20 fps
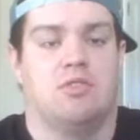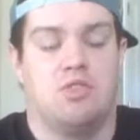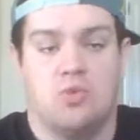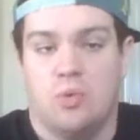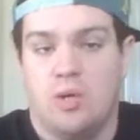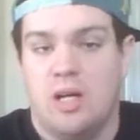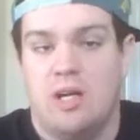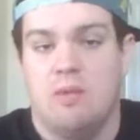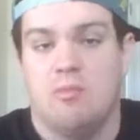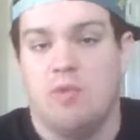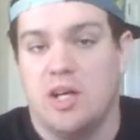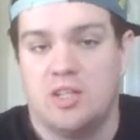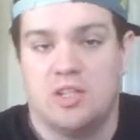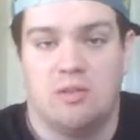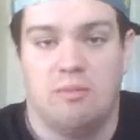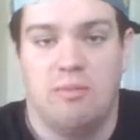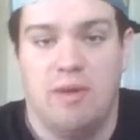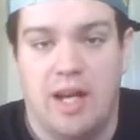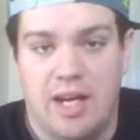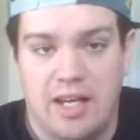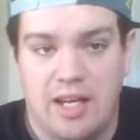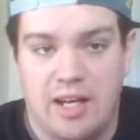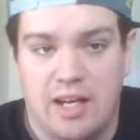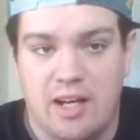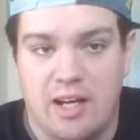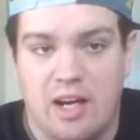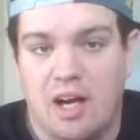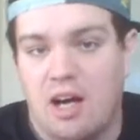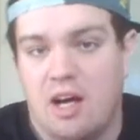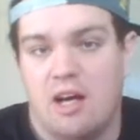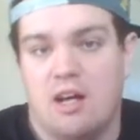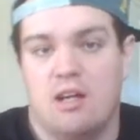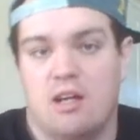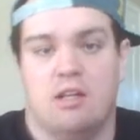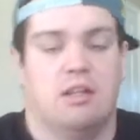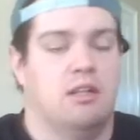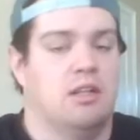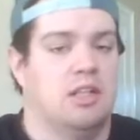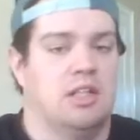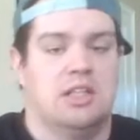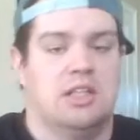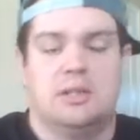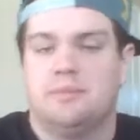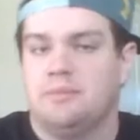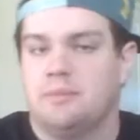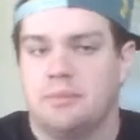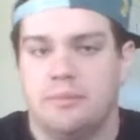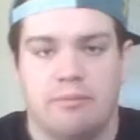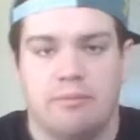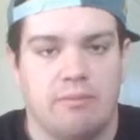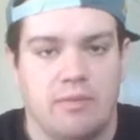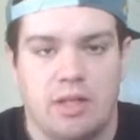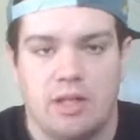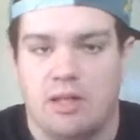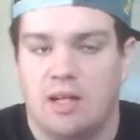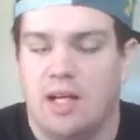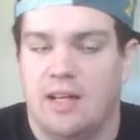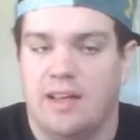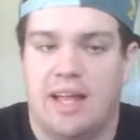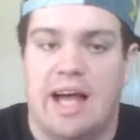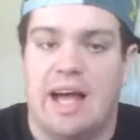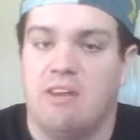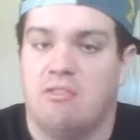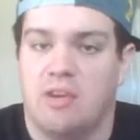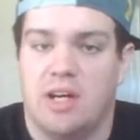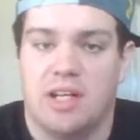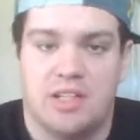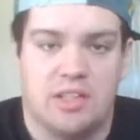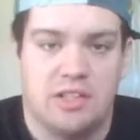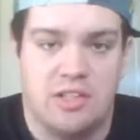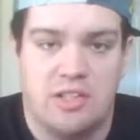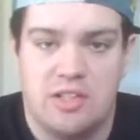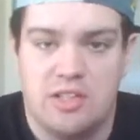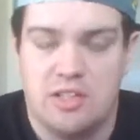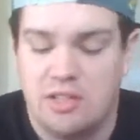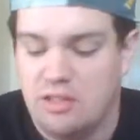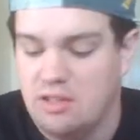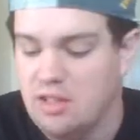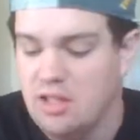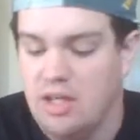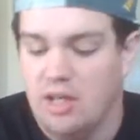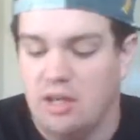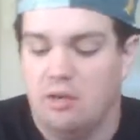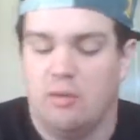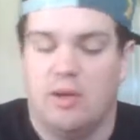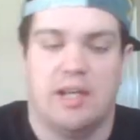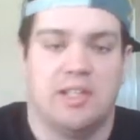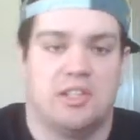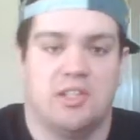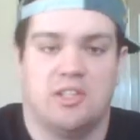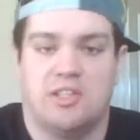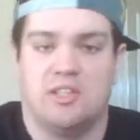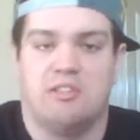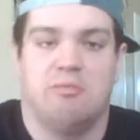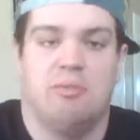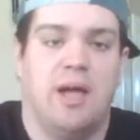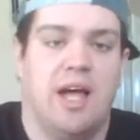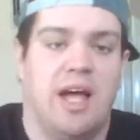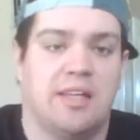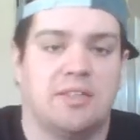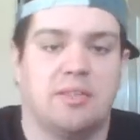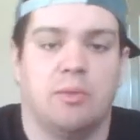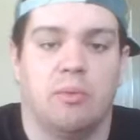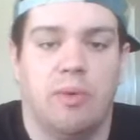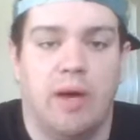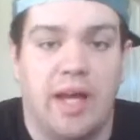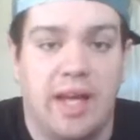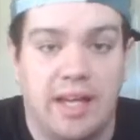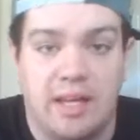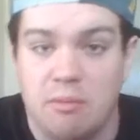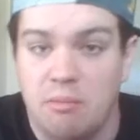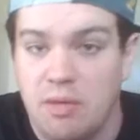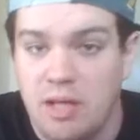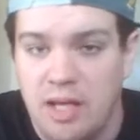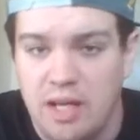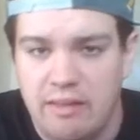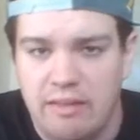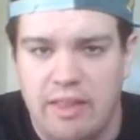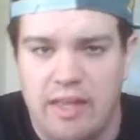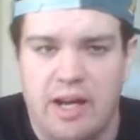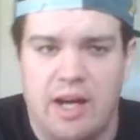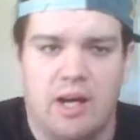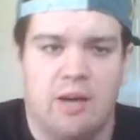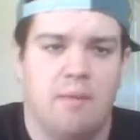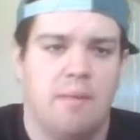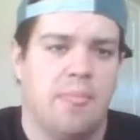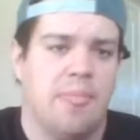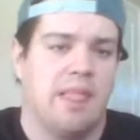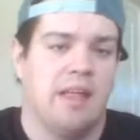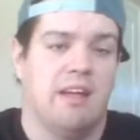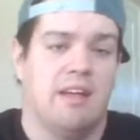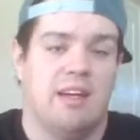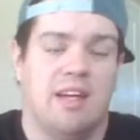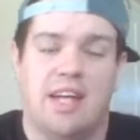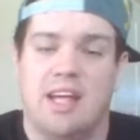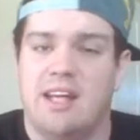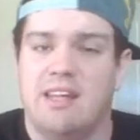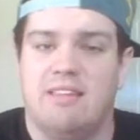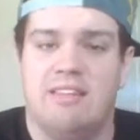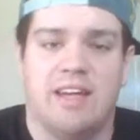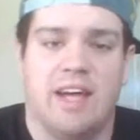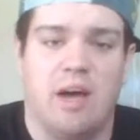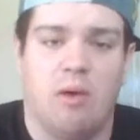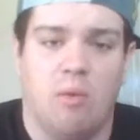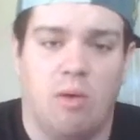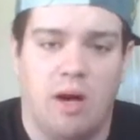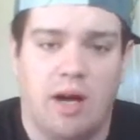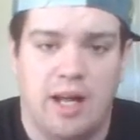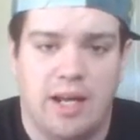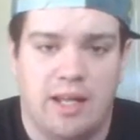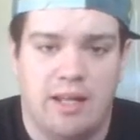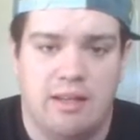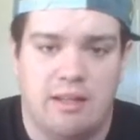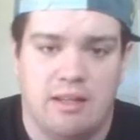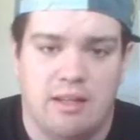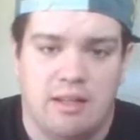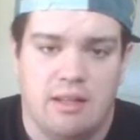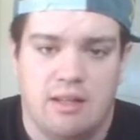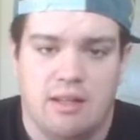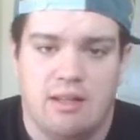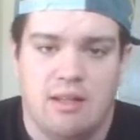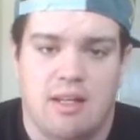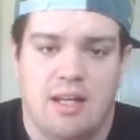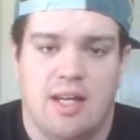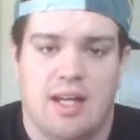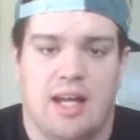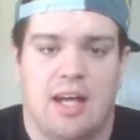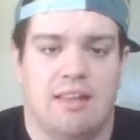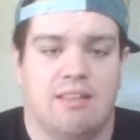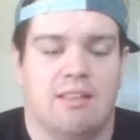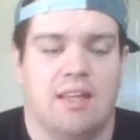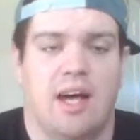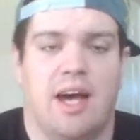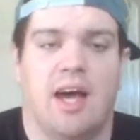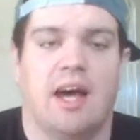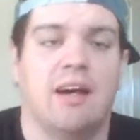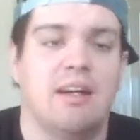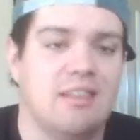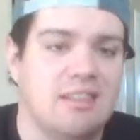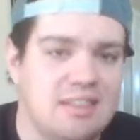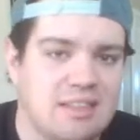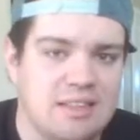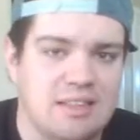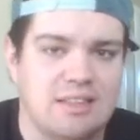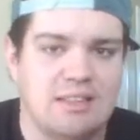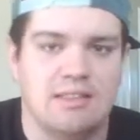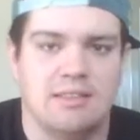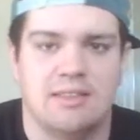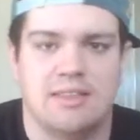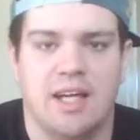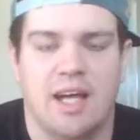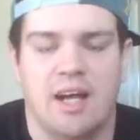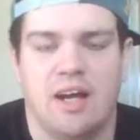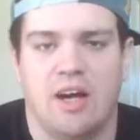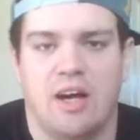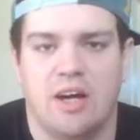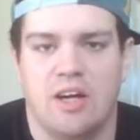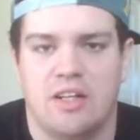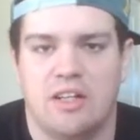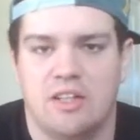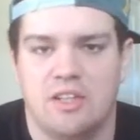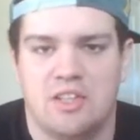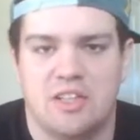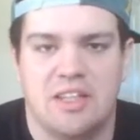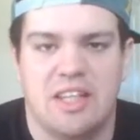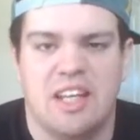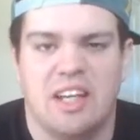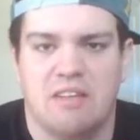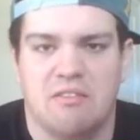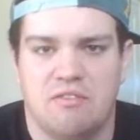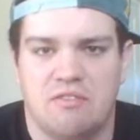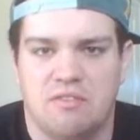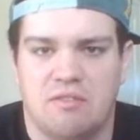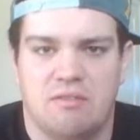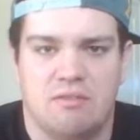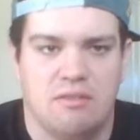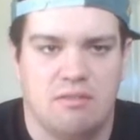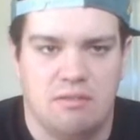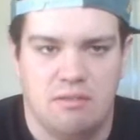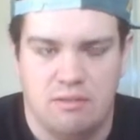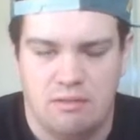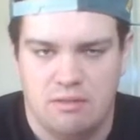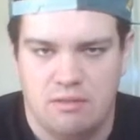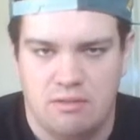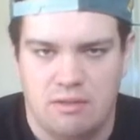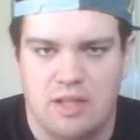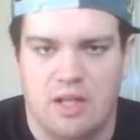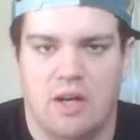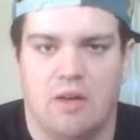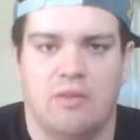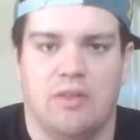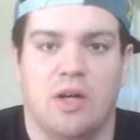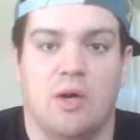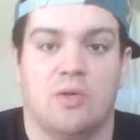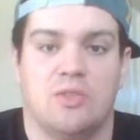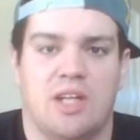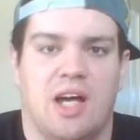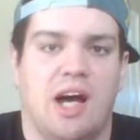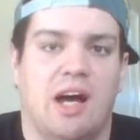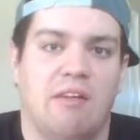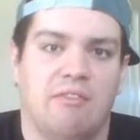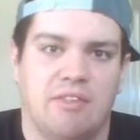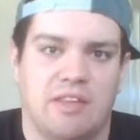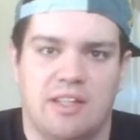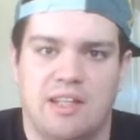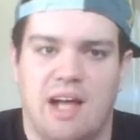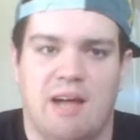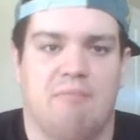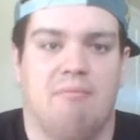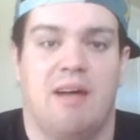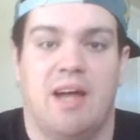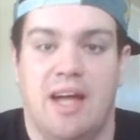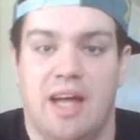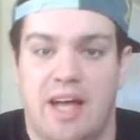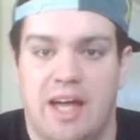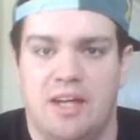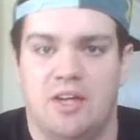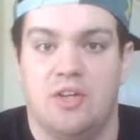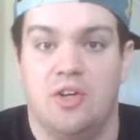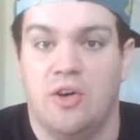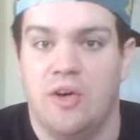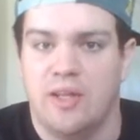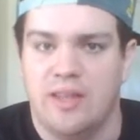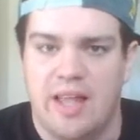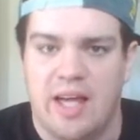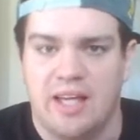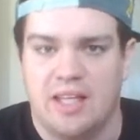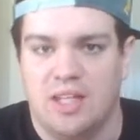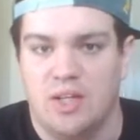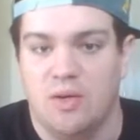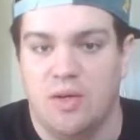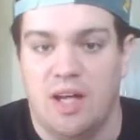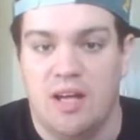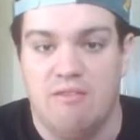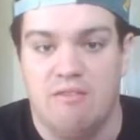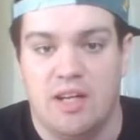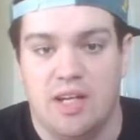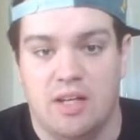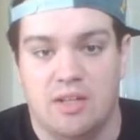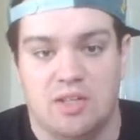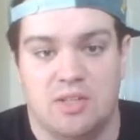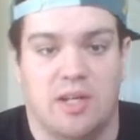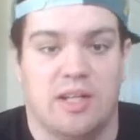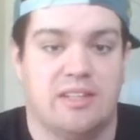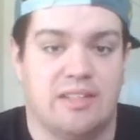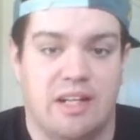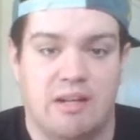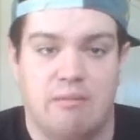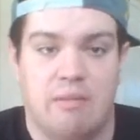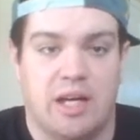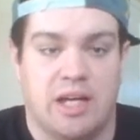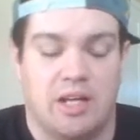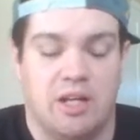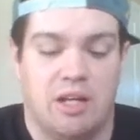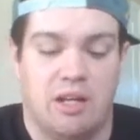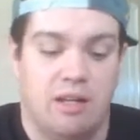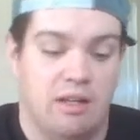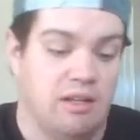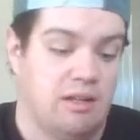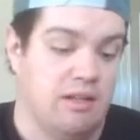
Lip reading: dream WrestleMania card, alive wrestlers, you know, wrestlers that have passed away can be in there, anything I wanted, and I thought, it's kind of hard to just think of, you know, those off the top of my head during that Q&A video, so I started making